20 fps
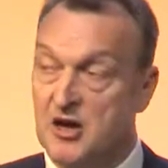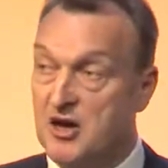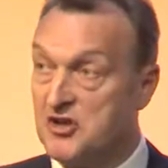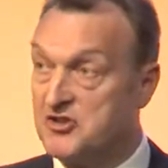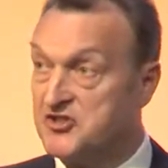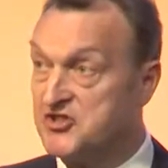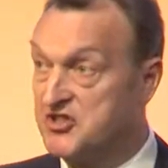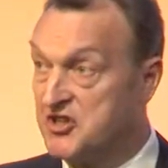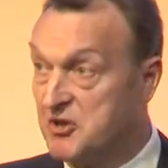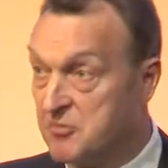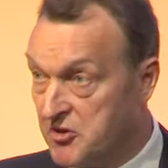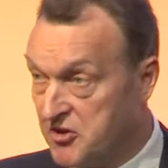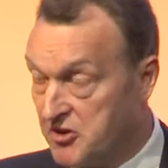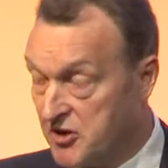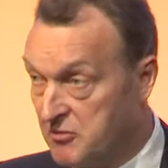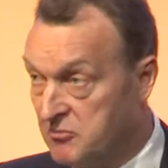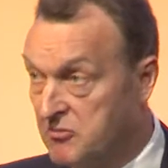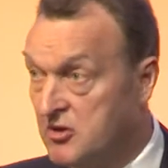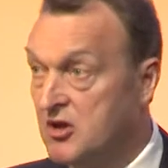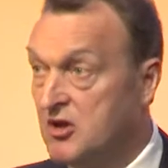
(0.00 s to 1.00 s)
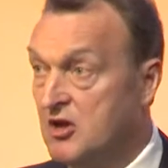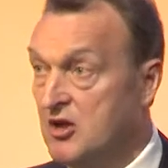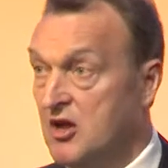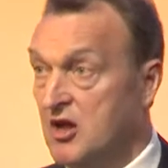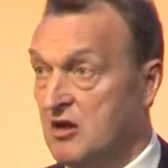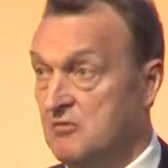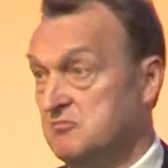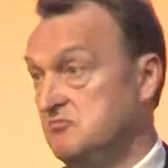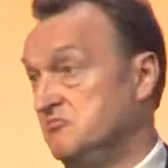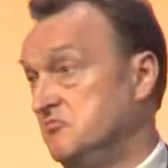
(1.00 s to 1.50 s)
And some of them,
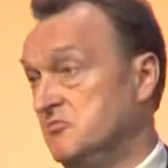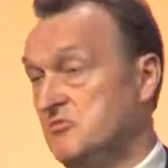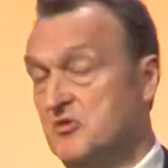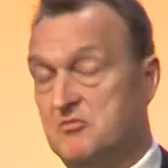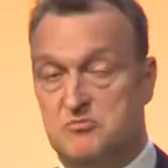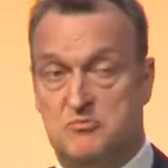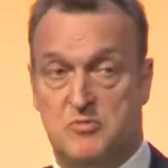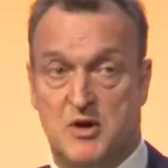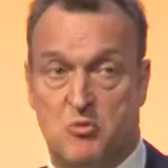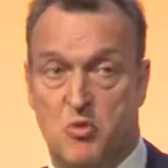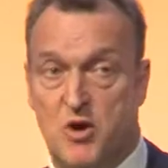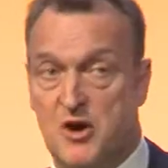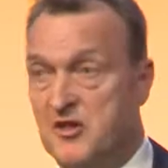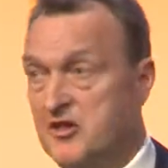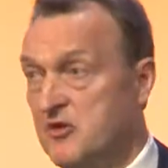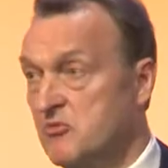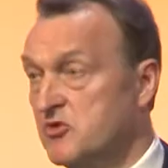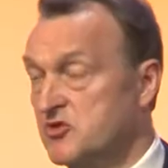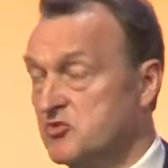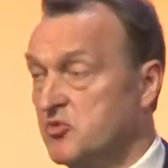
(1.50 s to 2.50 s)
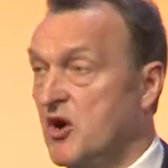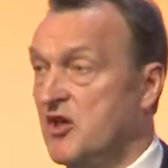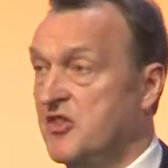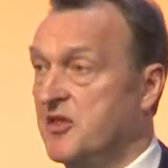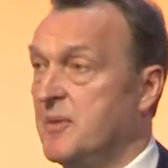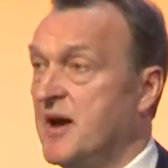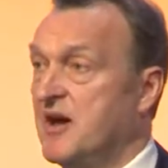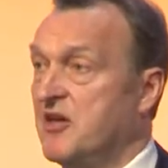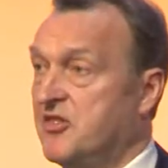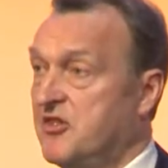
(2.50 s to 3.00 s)
well, one of them was worth
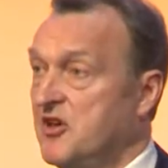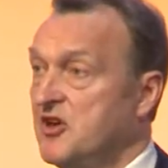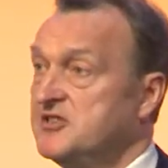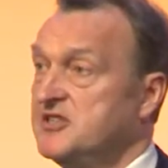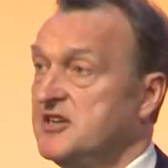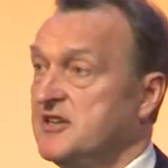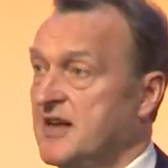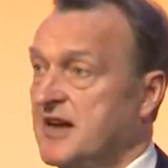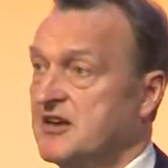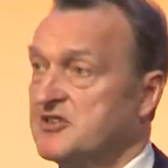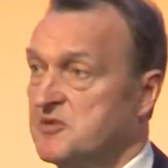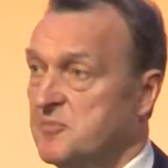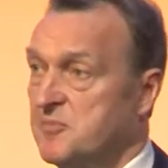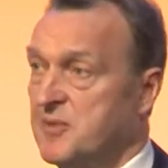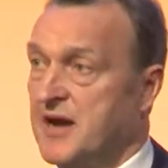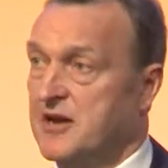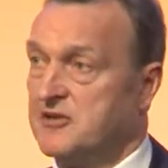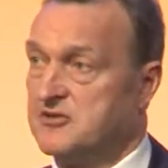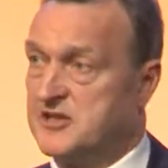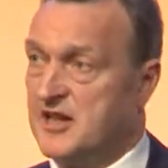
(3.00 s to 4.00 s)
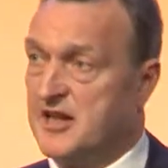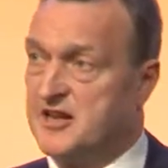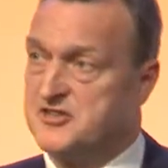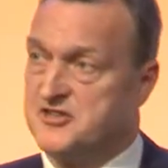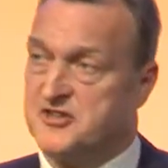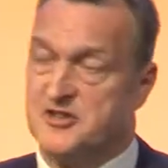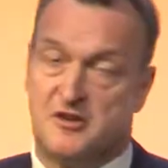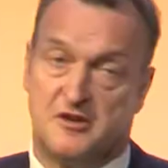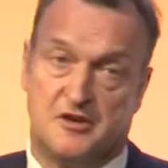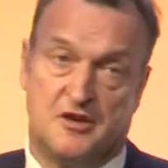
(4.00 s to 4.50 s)
about £30,000
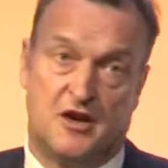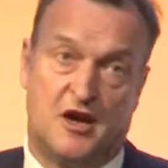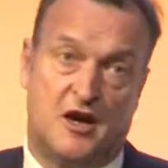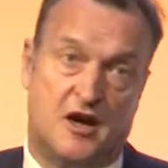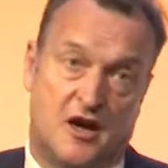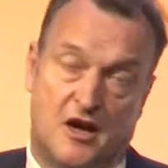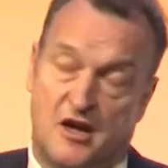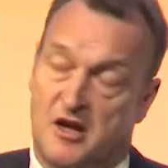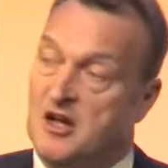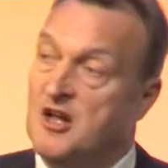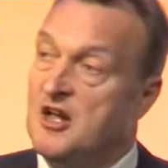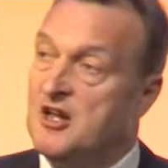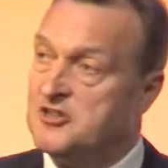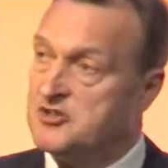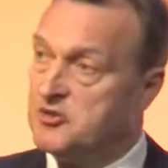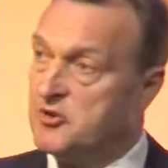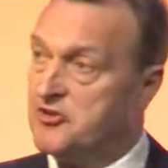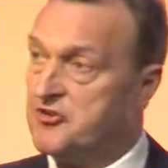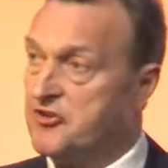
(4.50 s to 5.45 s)
less than to a